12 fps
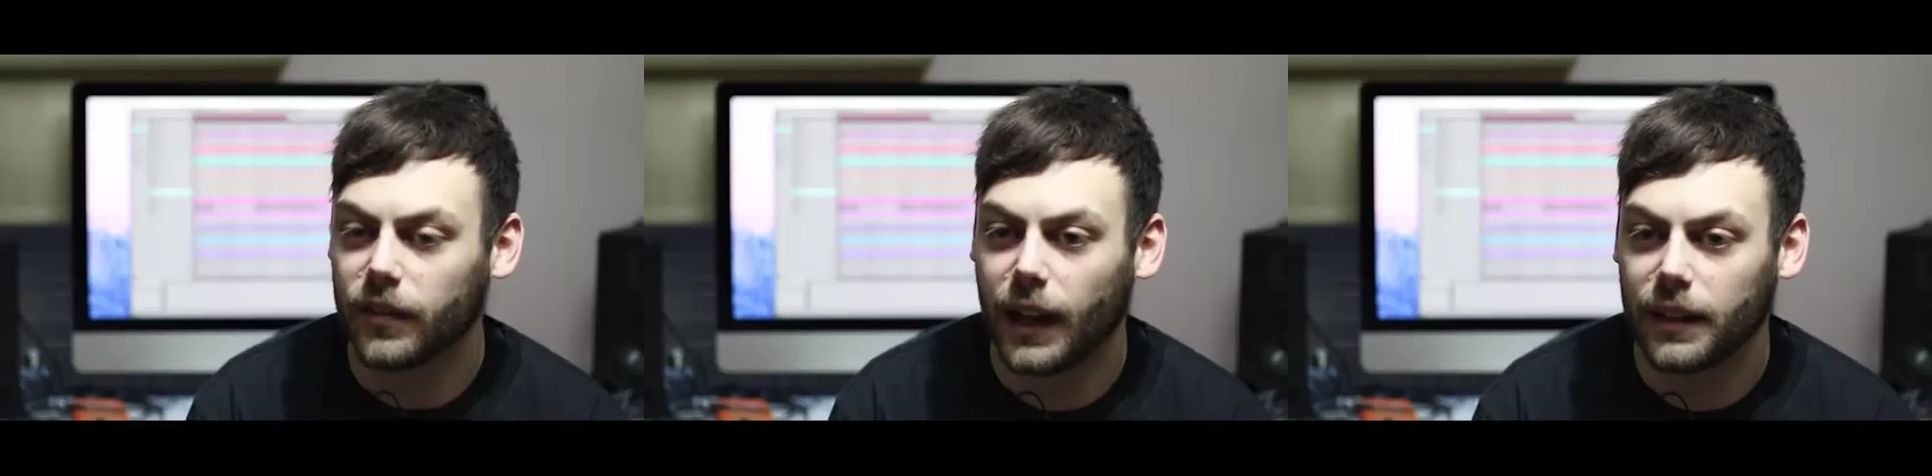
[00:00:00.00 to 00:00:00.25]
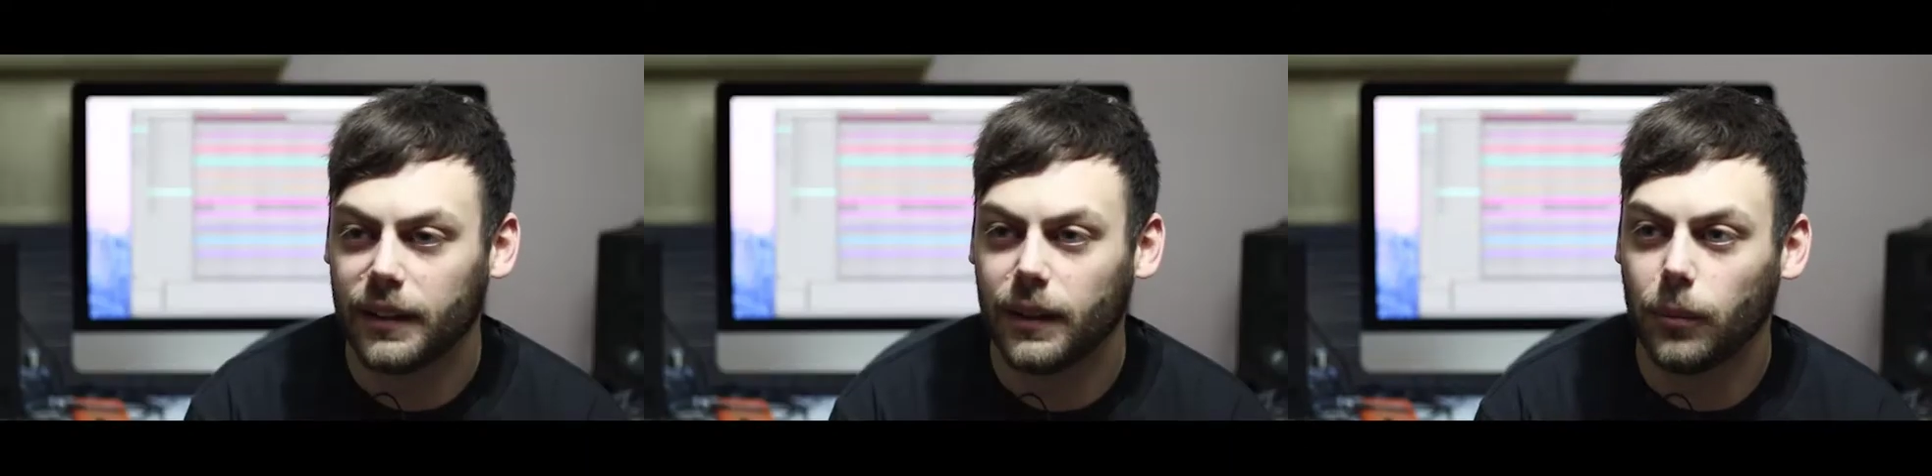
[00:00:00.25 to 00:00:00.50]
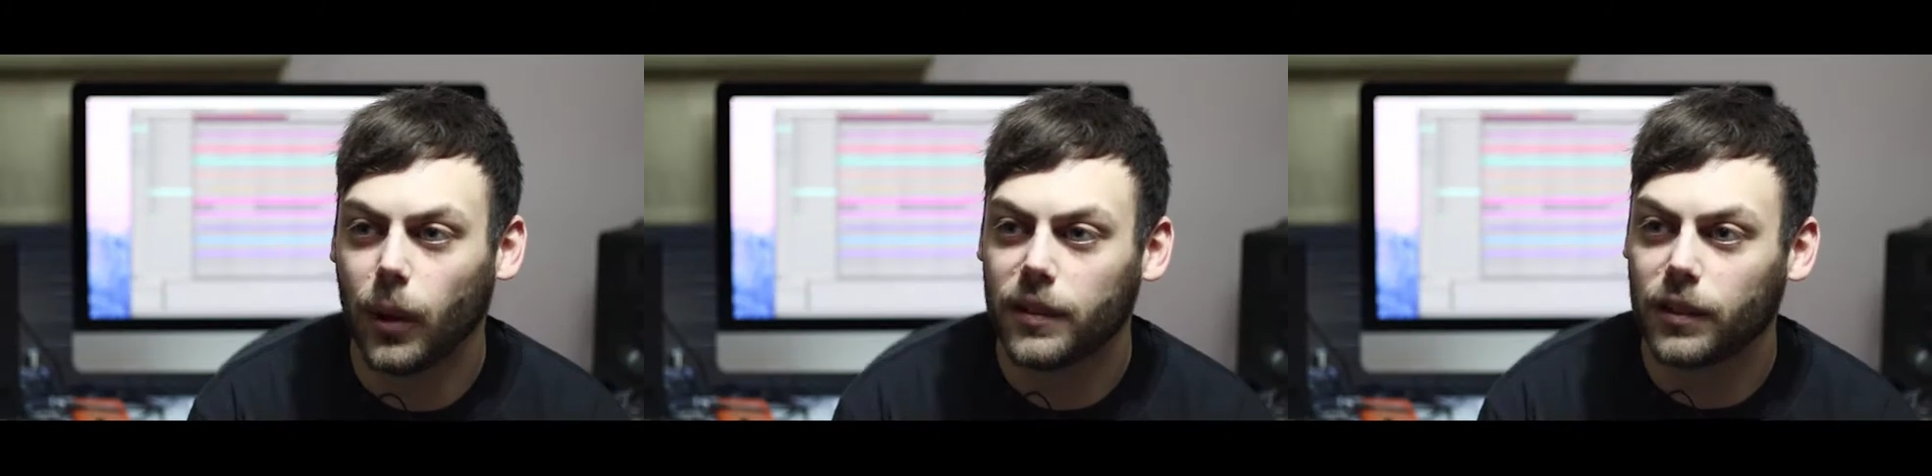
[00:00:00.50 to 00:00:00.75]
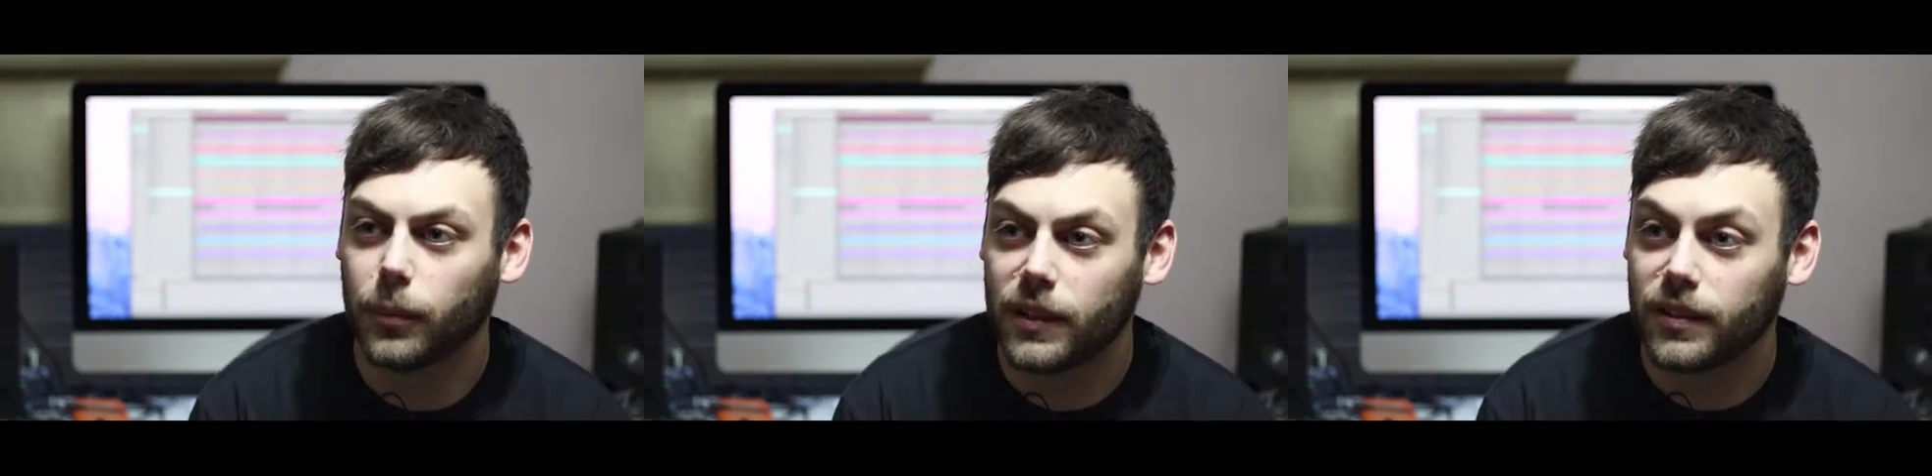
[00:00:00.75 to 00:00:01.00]
I had any words
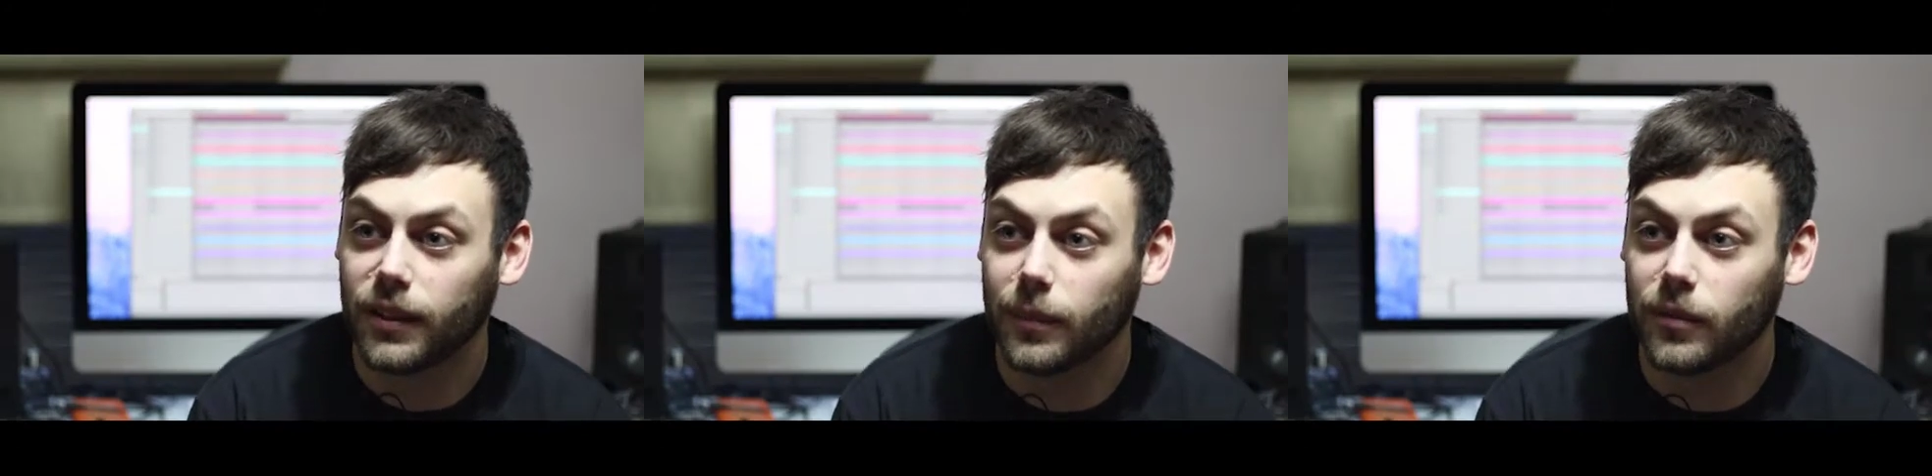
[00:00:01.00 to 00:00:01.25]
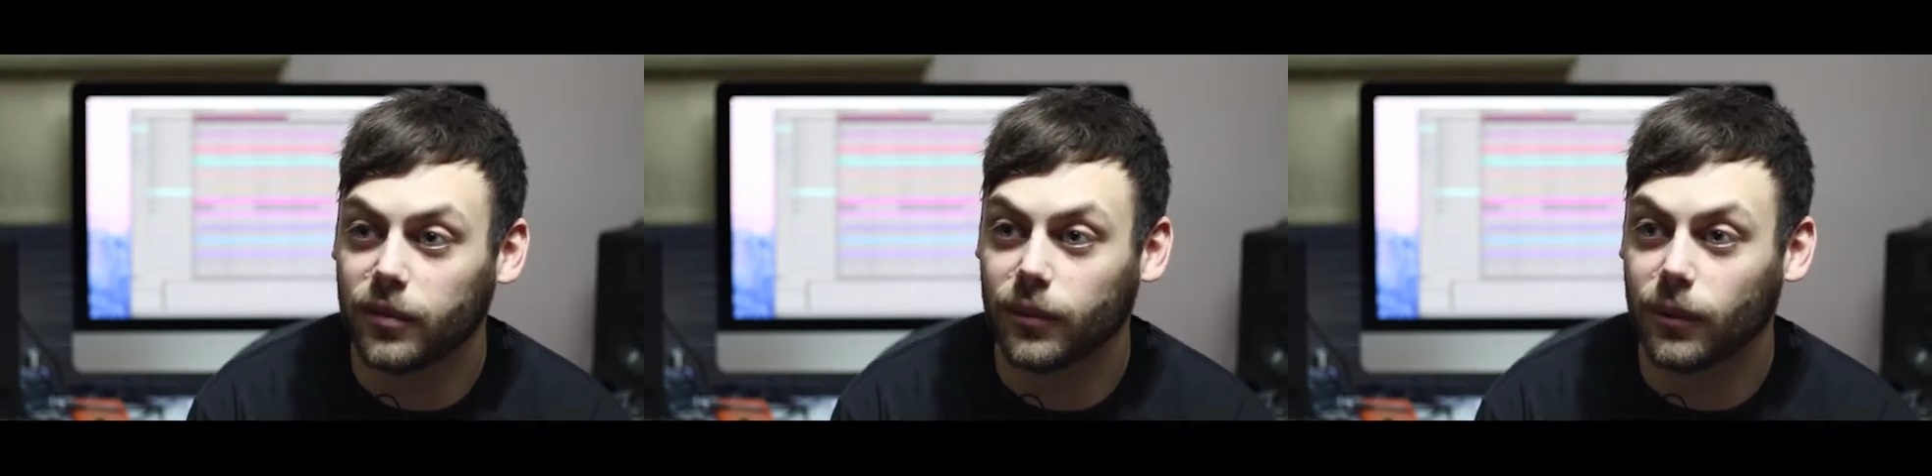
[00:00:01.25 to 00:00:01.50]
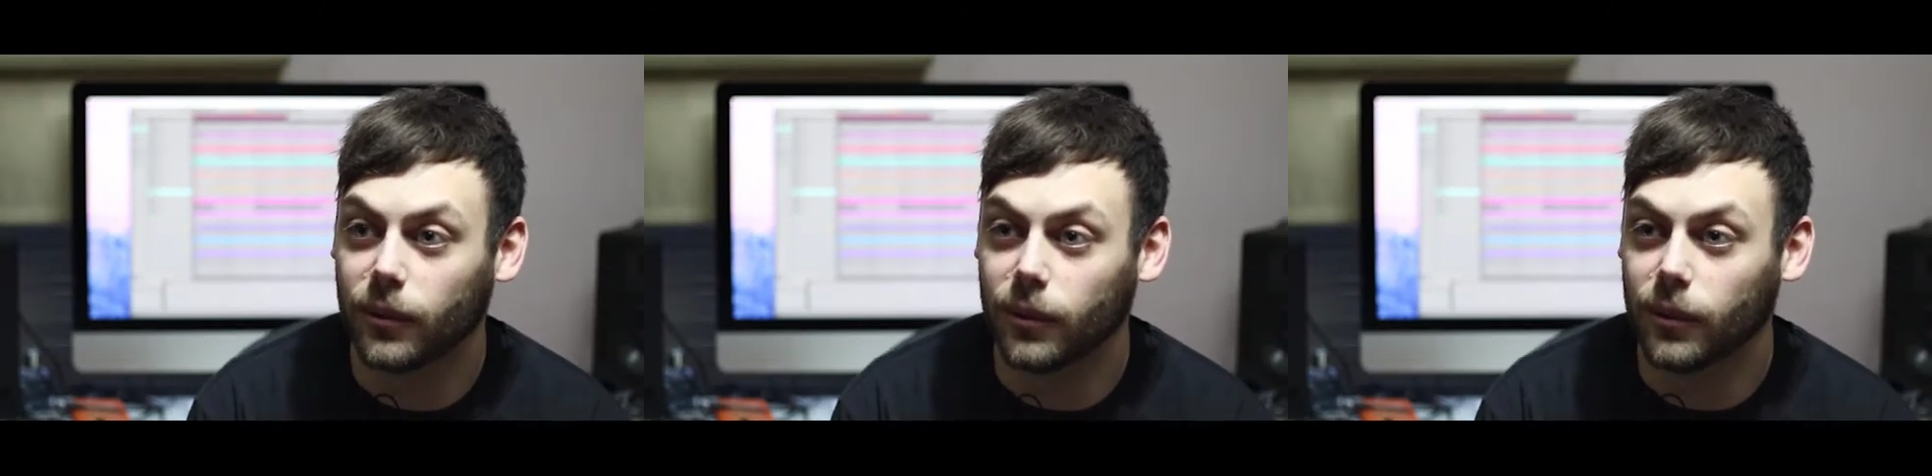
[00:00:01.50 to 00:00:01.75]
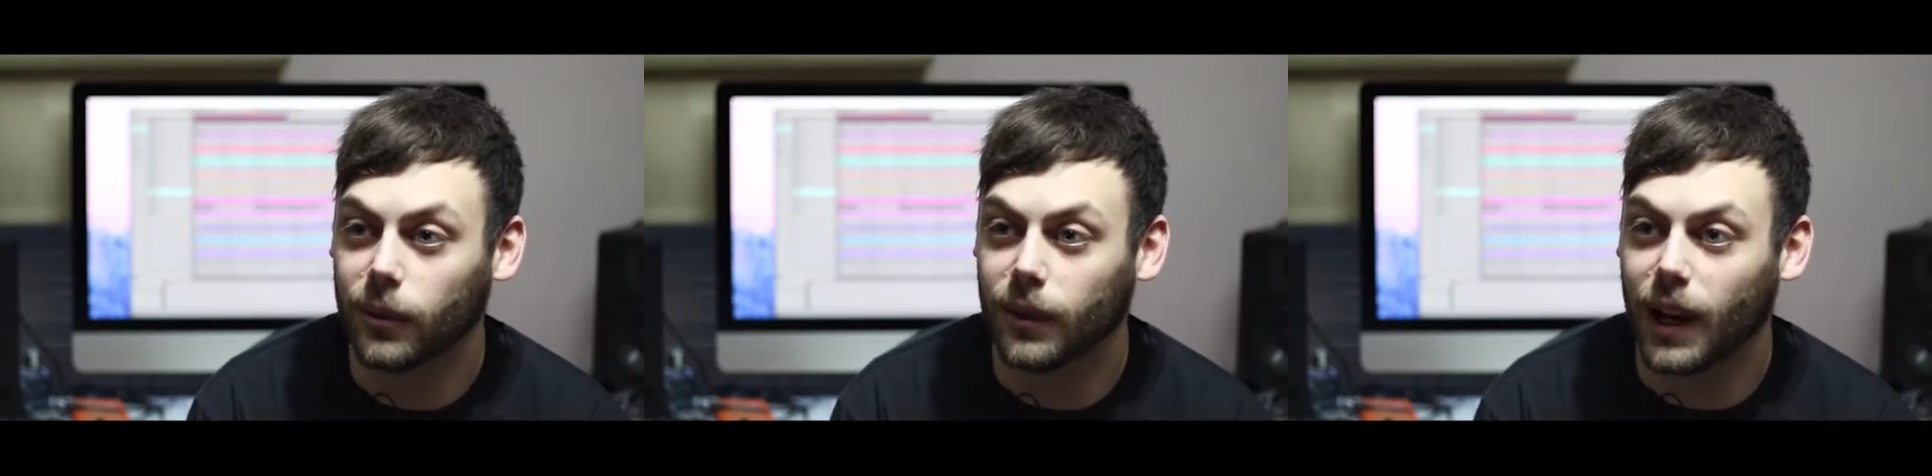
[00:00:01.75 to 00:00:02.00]
of wisdom
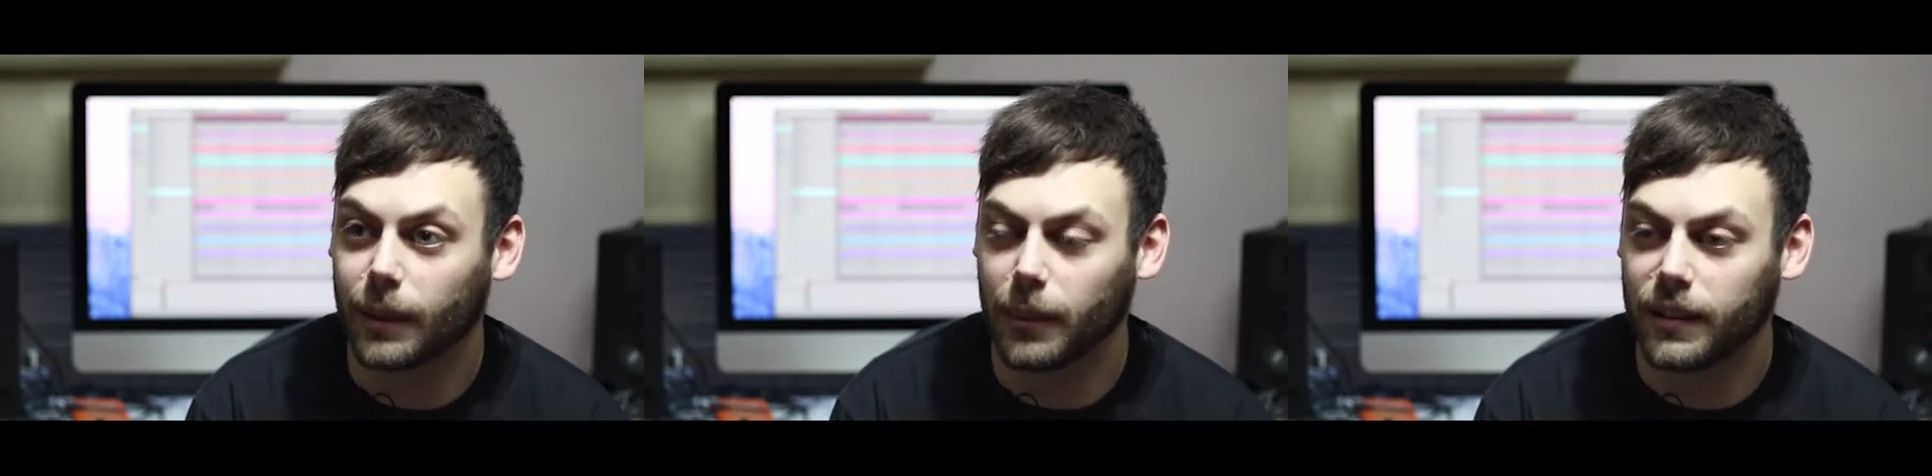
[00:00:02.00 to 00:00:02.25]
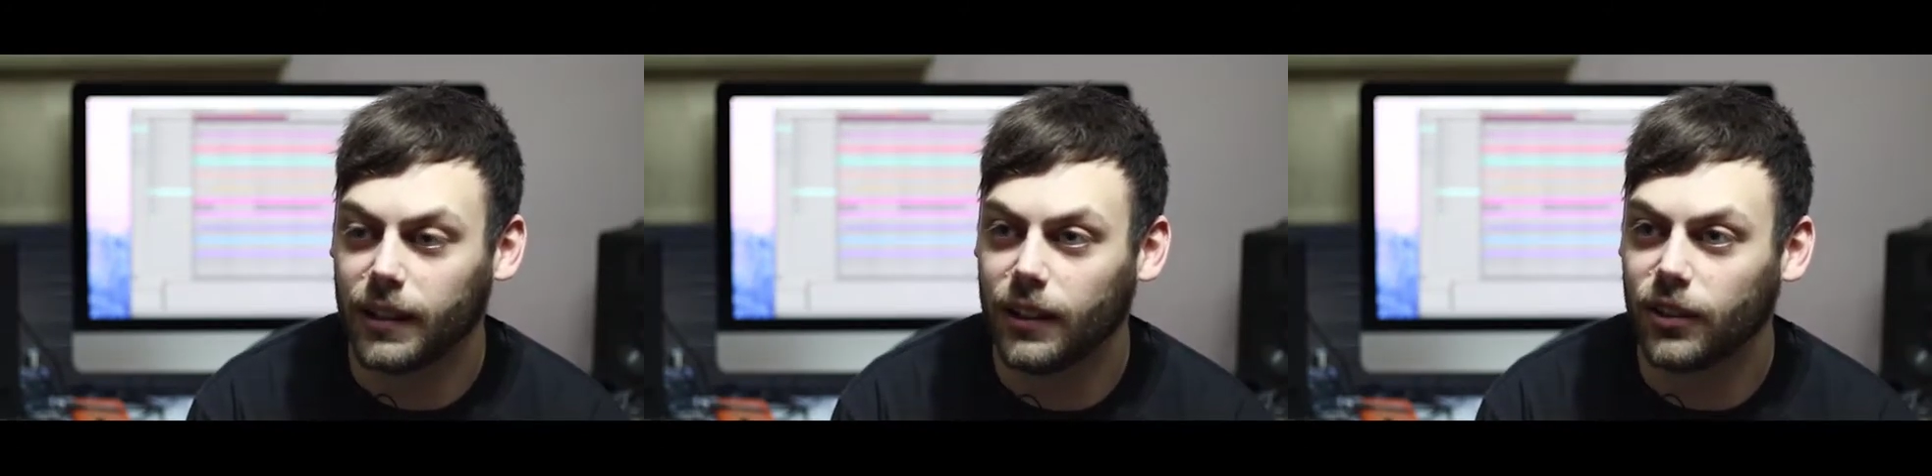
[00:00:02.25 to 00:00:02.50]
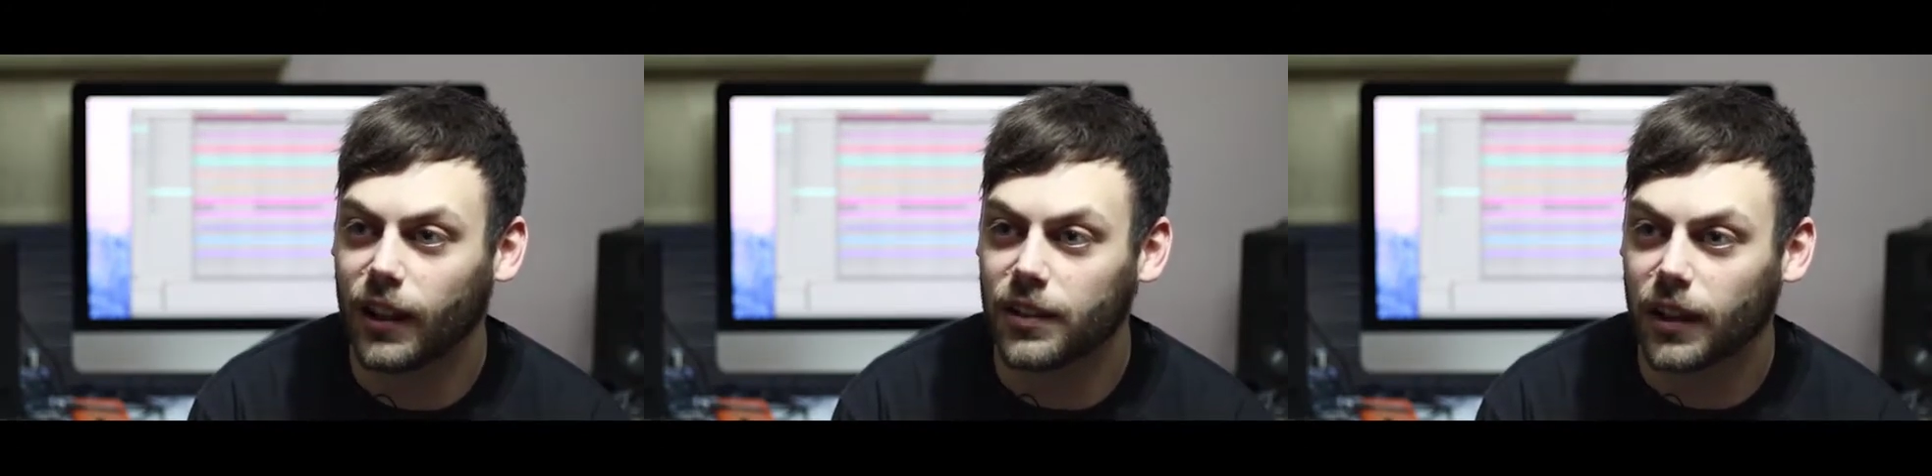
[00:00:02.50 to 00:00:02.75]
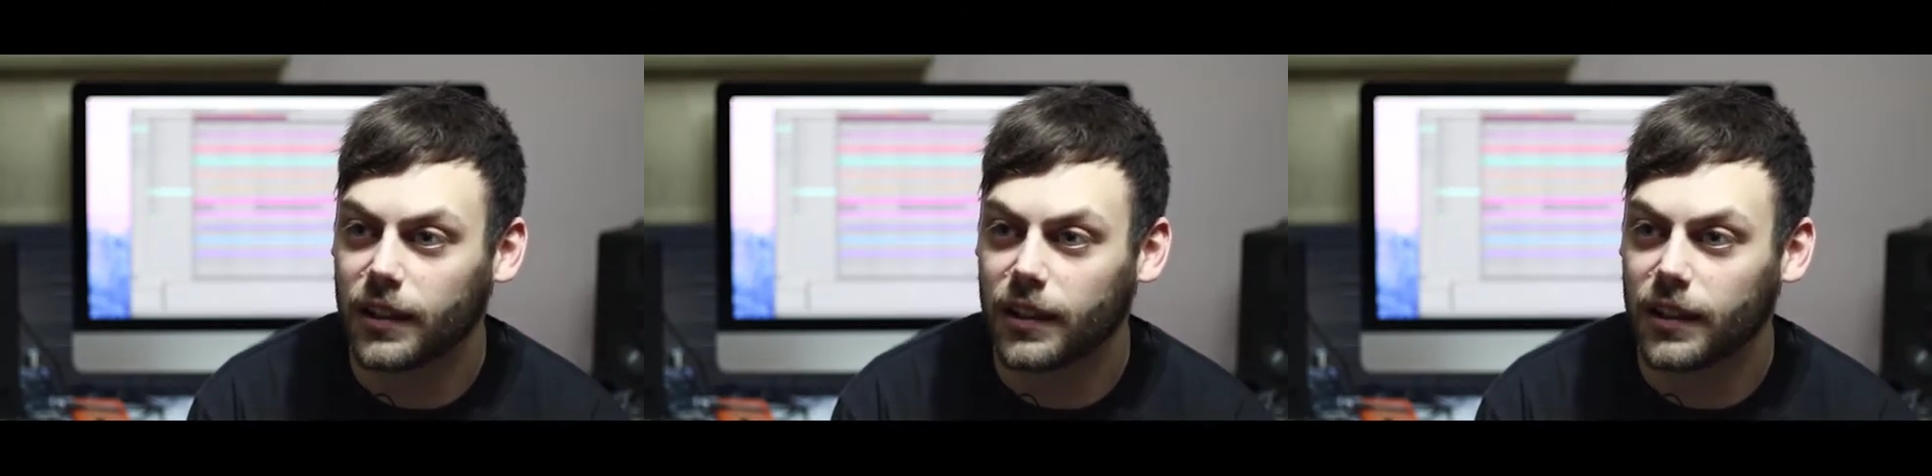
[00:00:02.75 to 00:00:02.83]
for upcoming DJs,